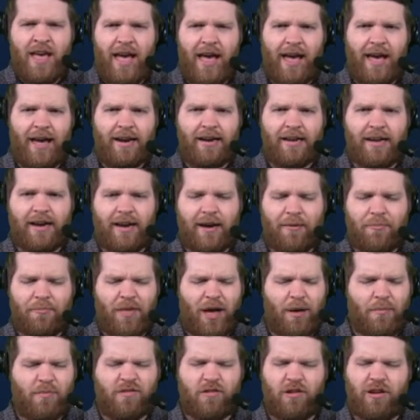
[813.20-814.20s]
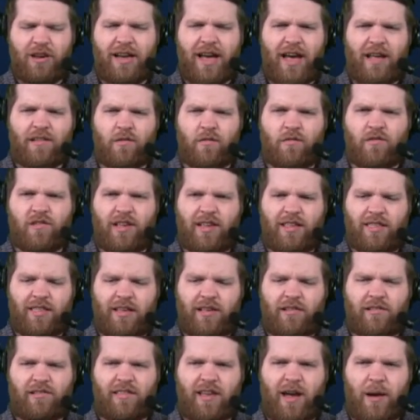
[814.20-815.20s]
And I'm sure you guys have seen
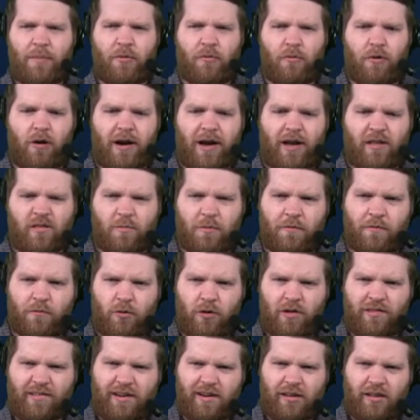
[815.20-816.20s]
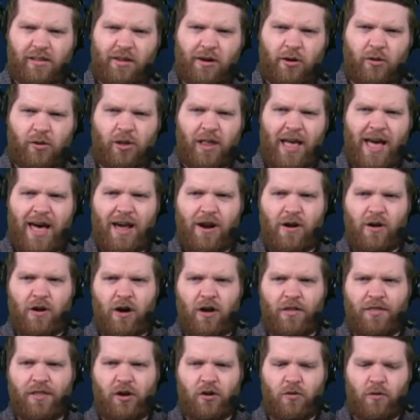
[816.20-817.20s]
these type of workouts before. It's like a little ladder
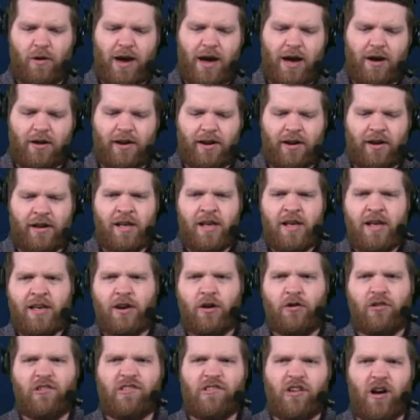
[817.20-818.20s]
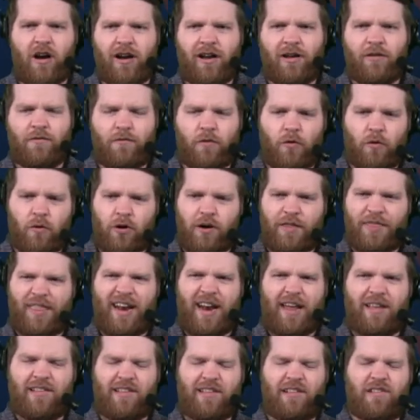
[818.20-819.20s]
on the ground, and you know he's jogging forward. And
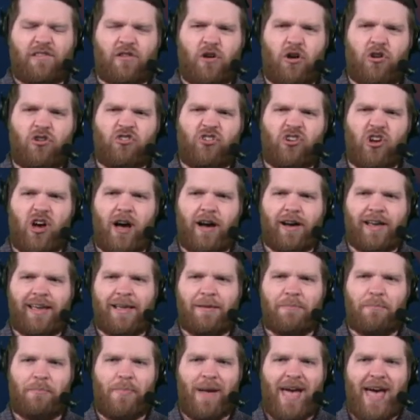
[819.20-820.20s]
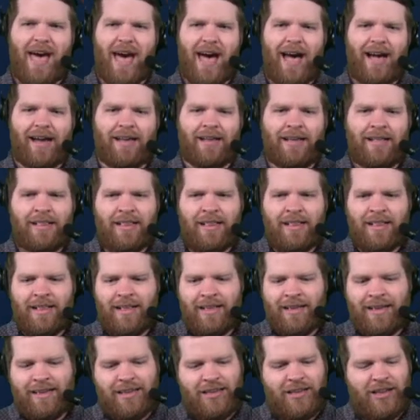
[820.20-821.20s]
then as he started jogging back,
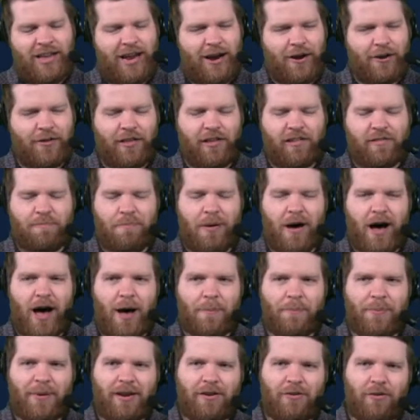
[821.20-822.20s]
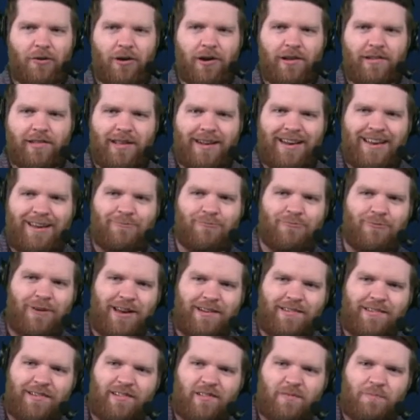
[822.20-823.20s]
you hear this popping noise, and he
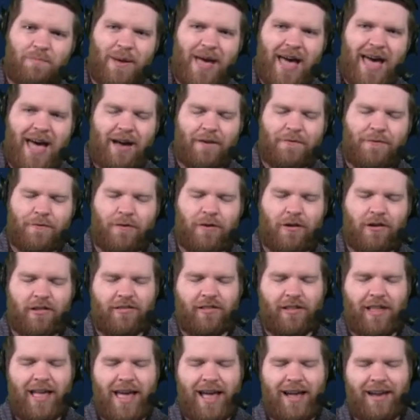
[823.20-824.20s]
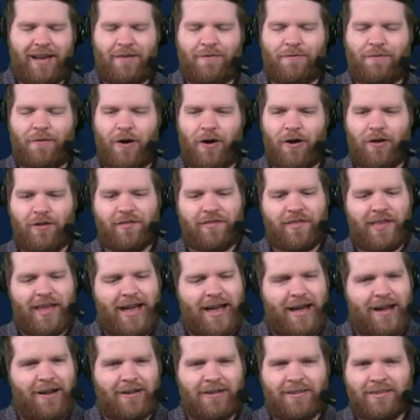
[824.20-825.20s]
reaches back for his leg and falls
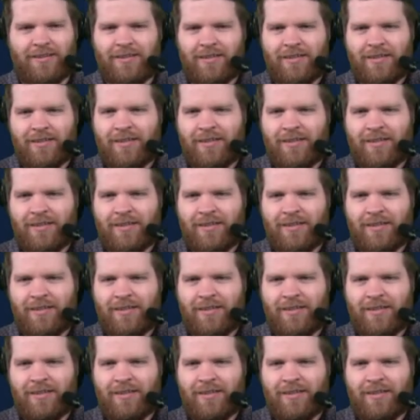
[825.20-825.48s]
down.